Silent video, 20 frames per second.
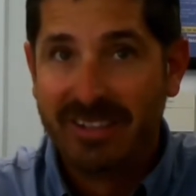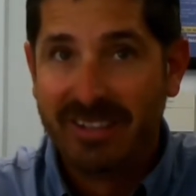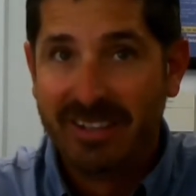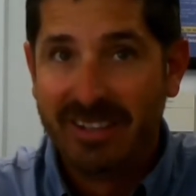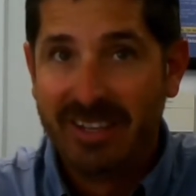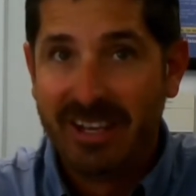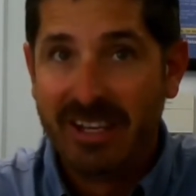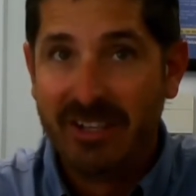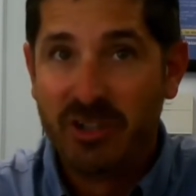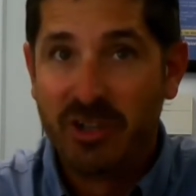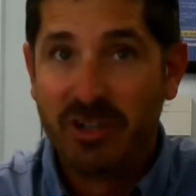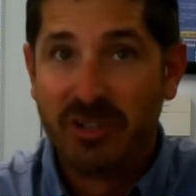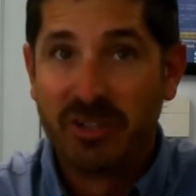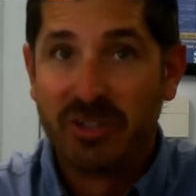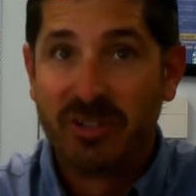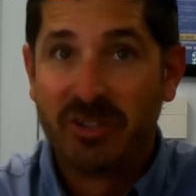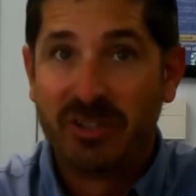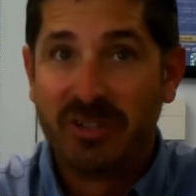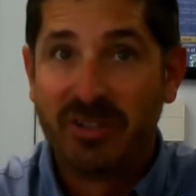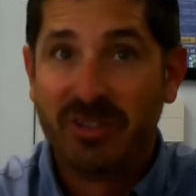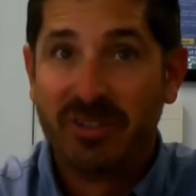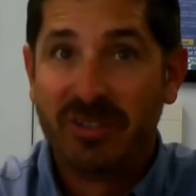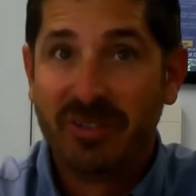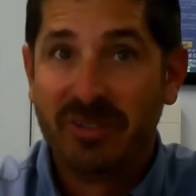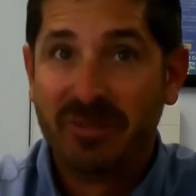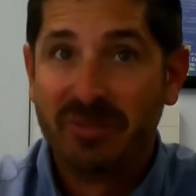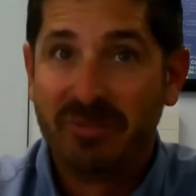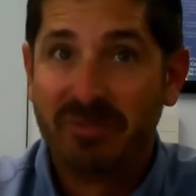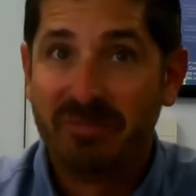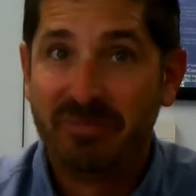They just
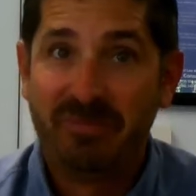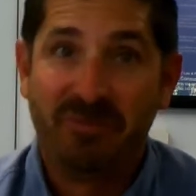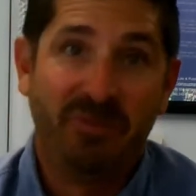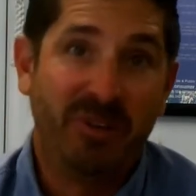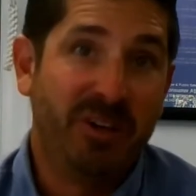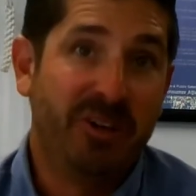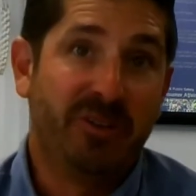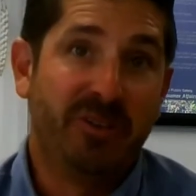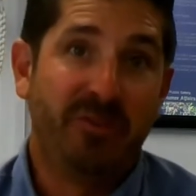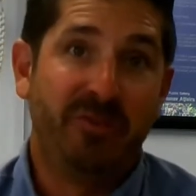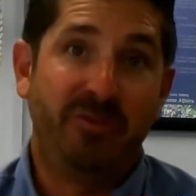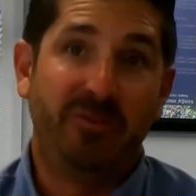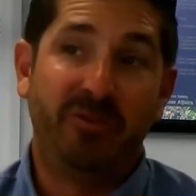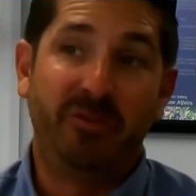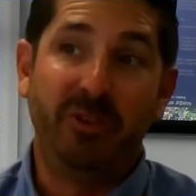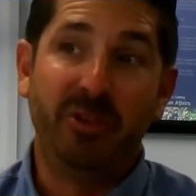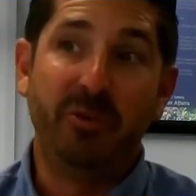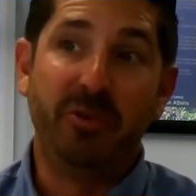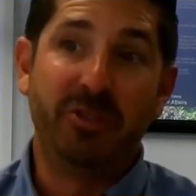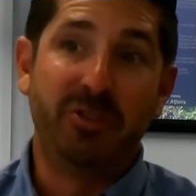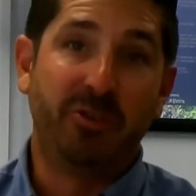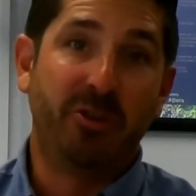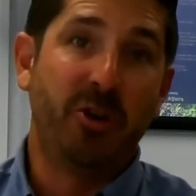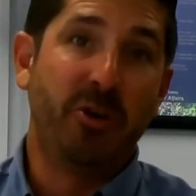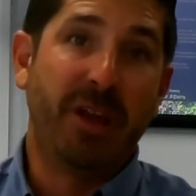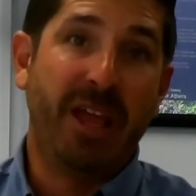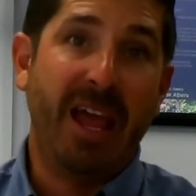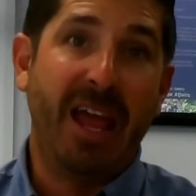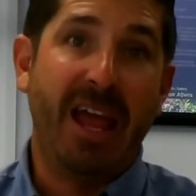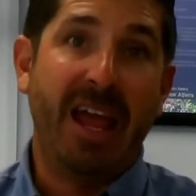figure the fluids are
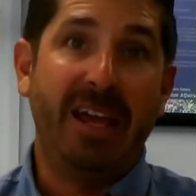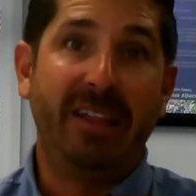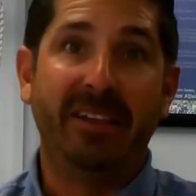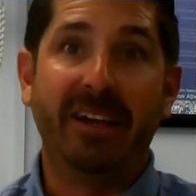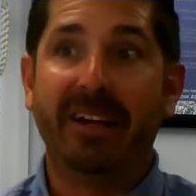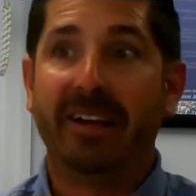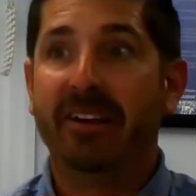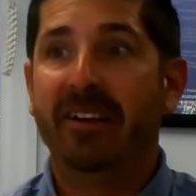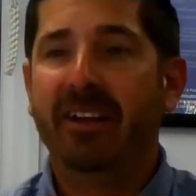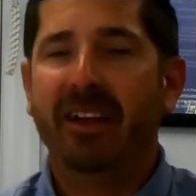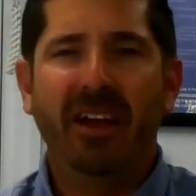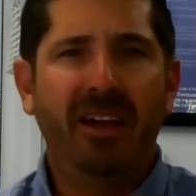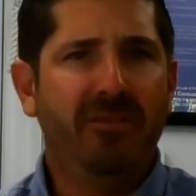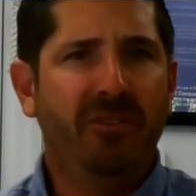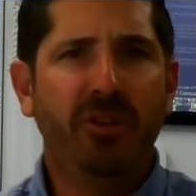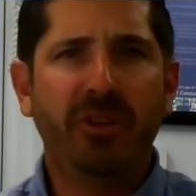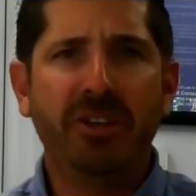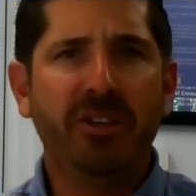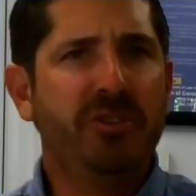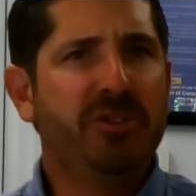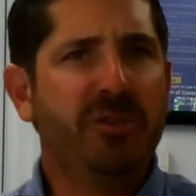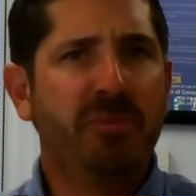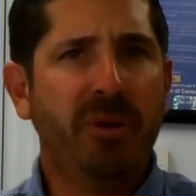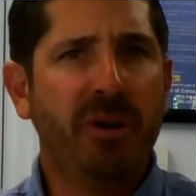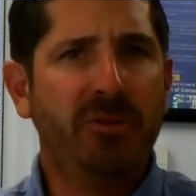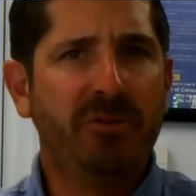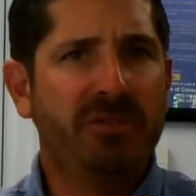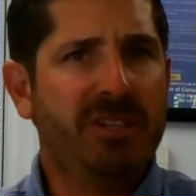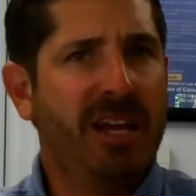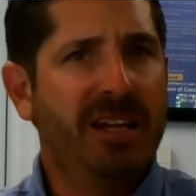okay. Like, yeah, I've only used the
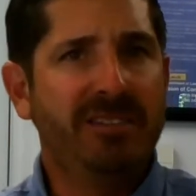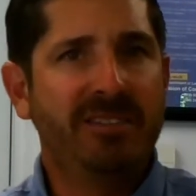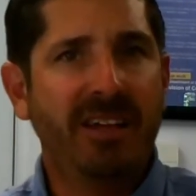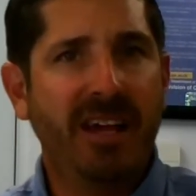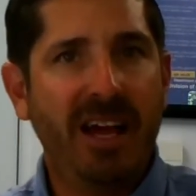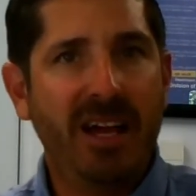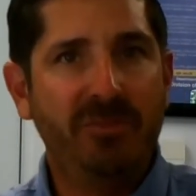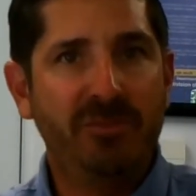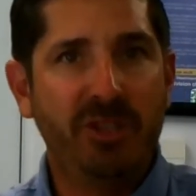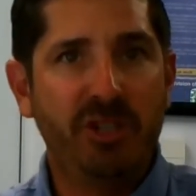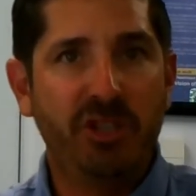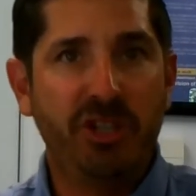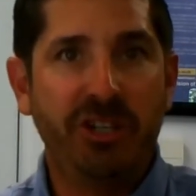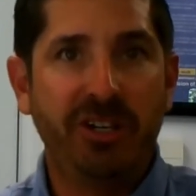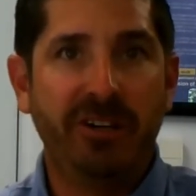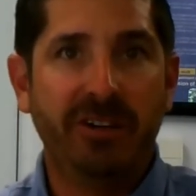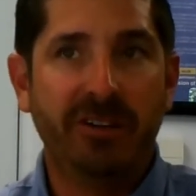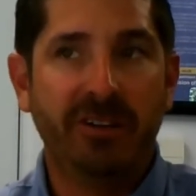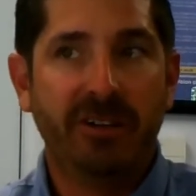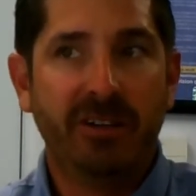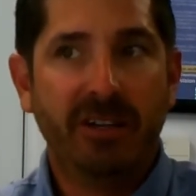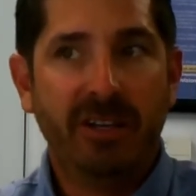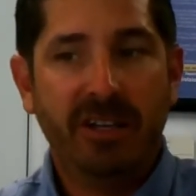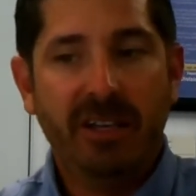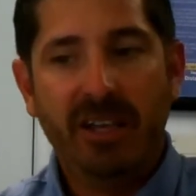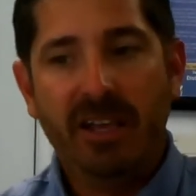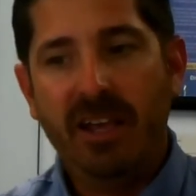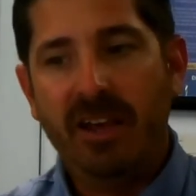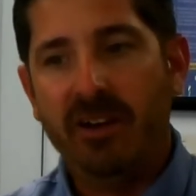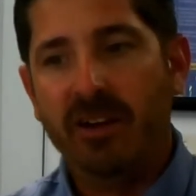boat 10 times this year.
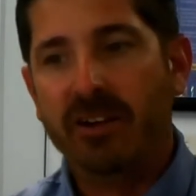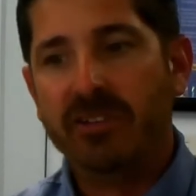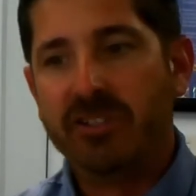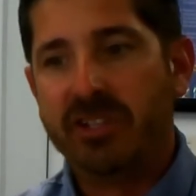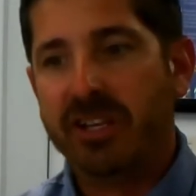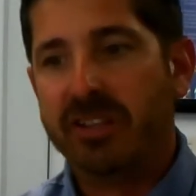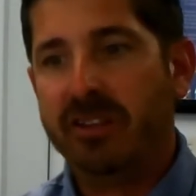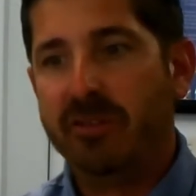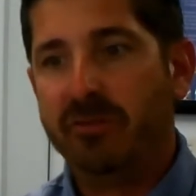And all of a sudden the